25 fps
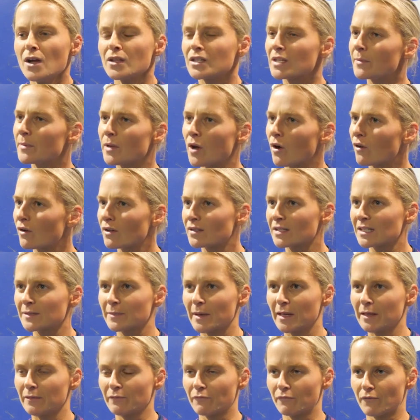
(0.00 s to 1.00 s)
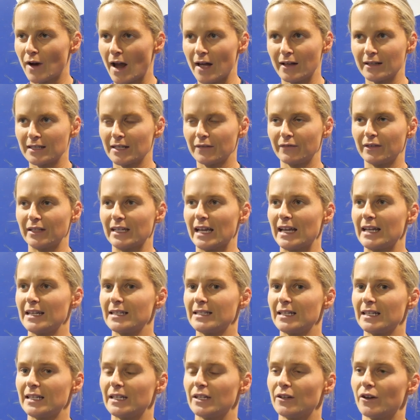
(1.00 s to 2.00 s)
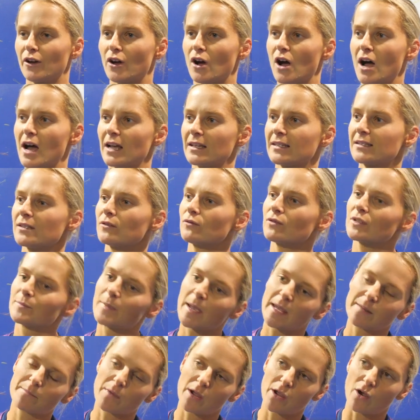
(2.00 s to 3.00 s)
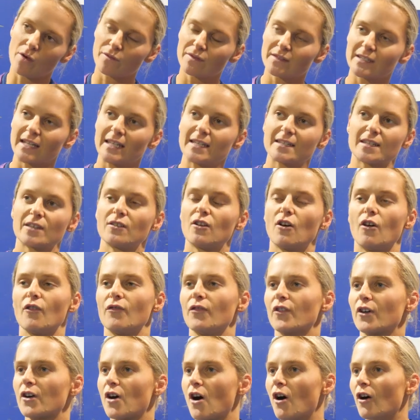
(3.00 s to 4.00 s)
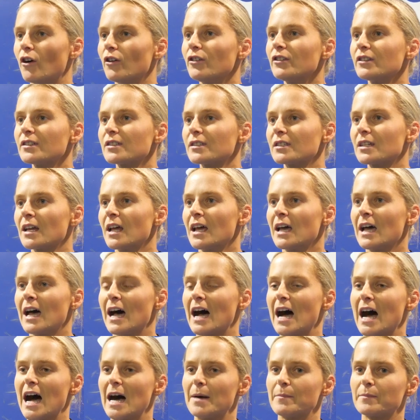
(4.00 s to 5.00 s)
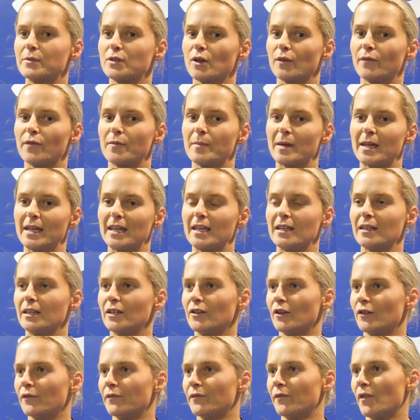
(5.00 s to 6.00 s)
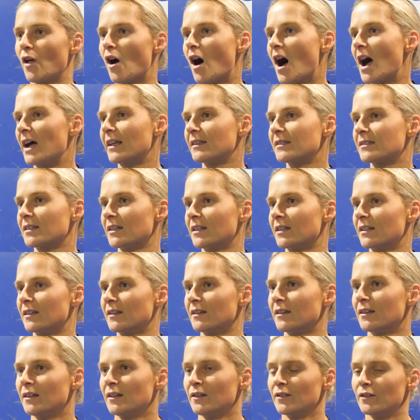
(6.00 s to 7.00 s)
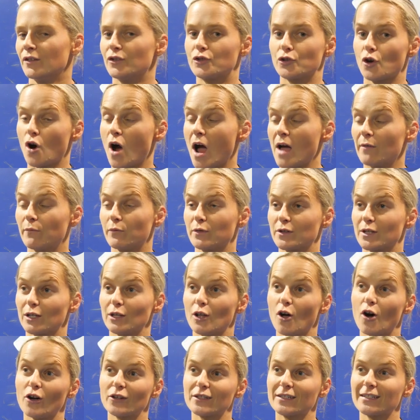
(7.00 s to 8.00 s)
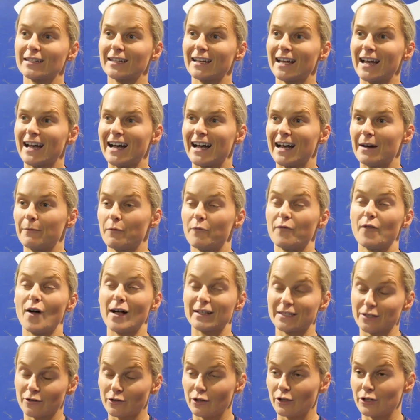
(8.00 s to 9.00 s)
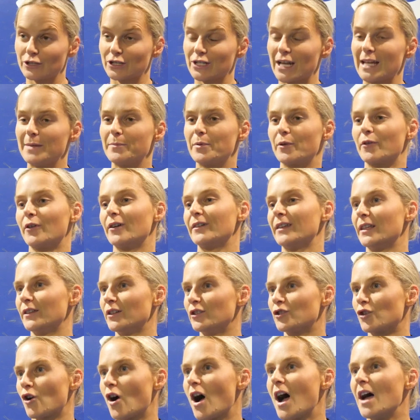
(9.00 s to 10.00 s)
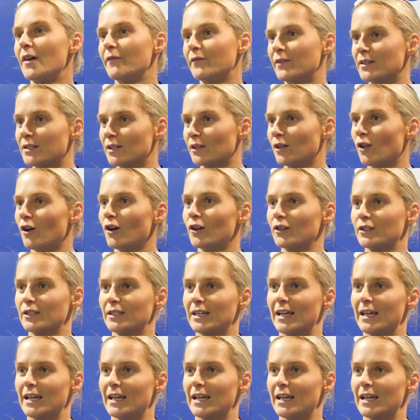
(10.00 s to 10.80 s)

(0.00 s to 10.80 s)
To be honest, it's been relatively easy. You know, I still spend my off season on the coast. Um, so for me, you know, flights and the drive was a lot. Uh, well, flights are a lot cheaper, and then the drive is a lot